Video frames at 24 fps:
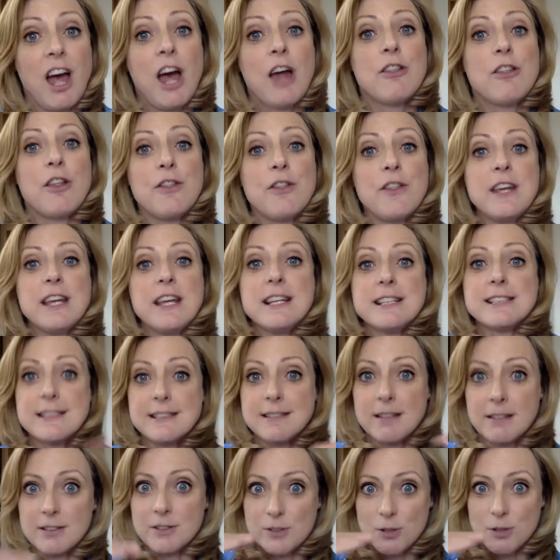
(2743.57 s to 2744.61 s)
that these
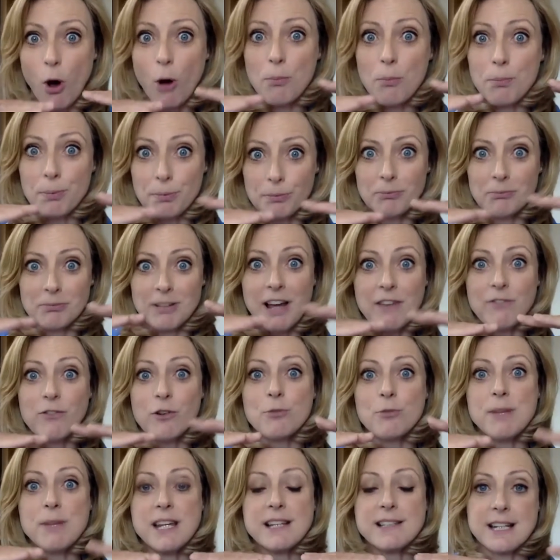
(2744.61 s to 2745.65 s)
top level
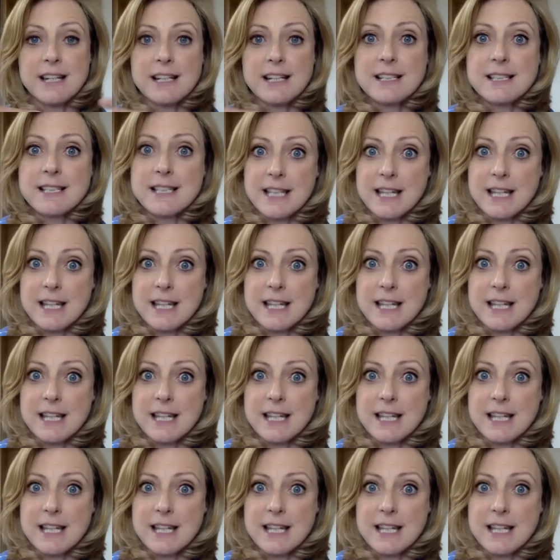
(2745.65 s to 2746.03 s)
meetings,